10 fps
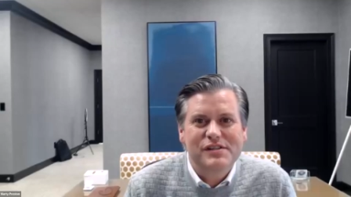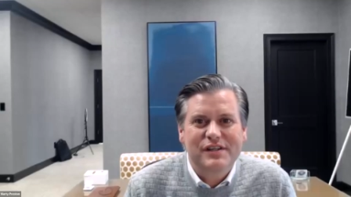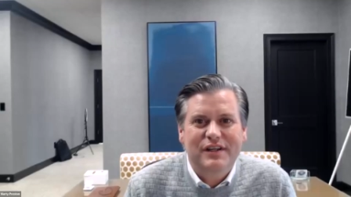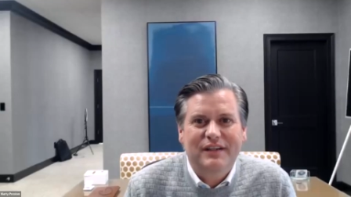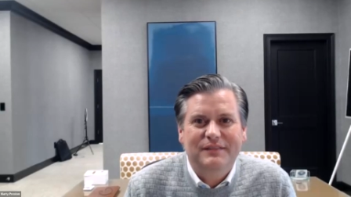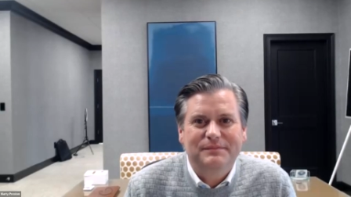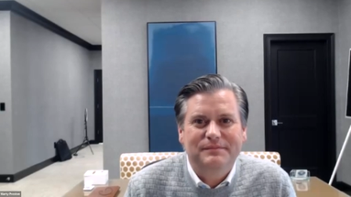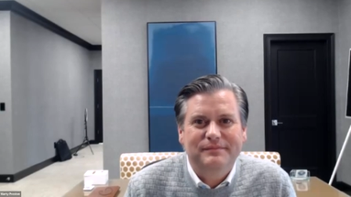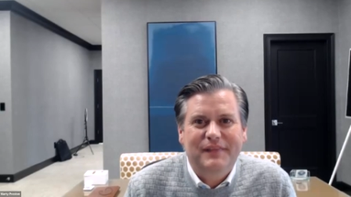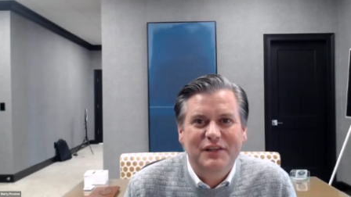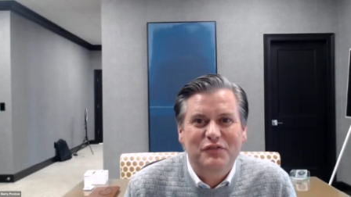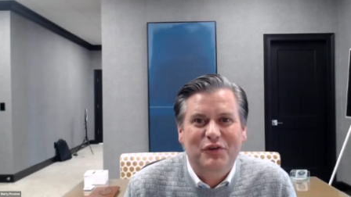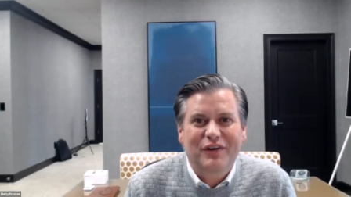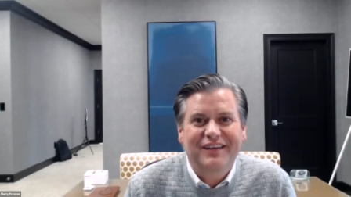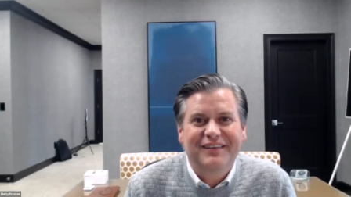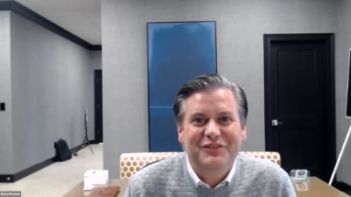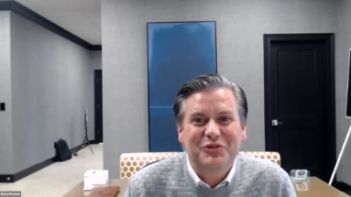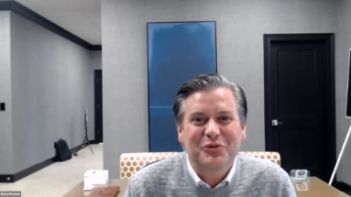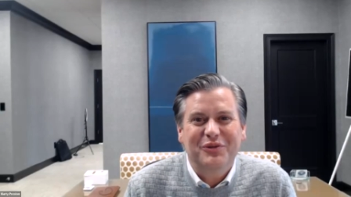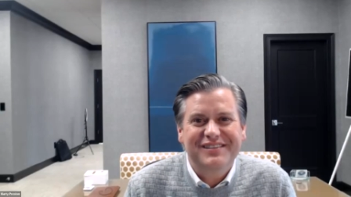Appreciate it. Thanks for creating all
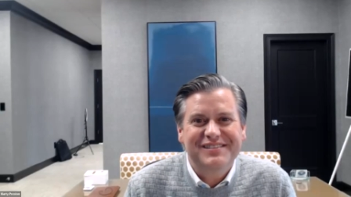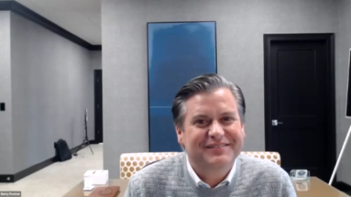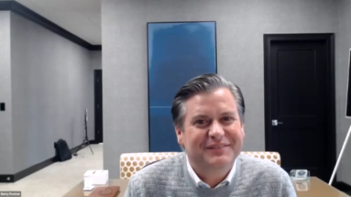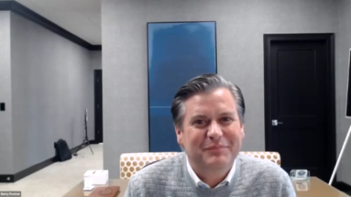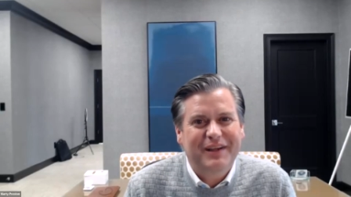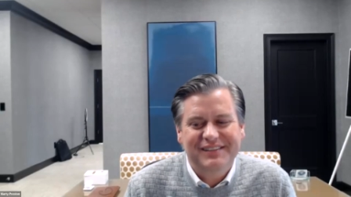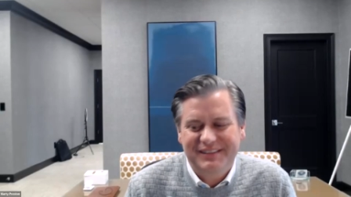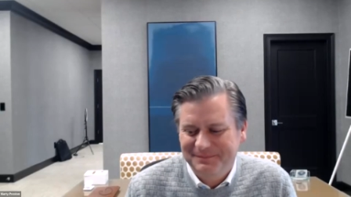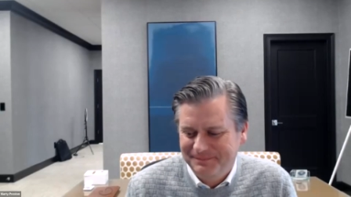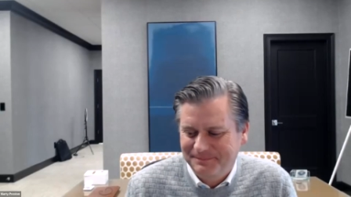right. the tool. Amazing.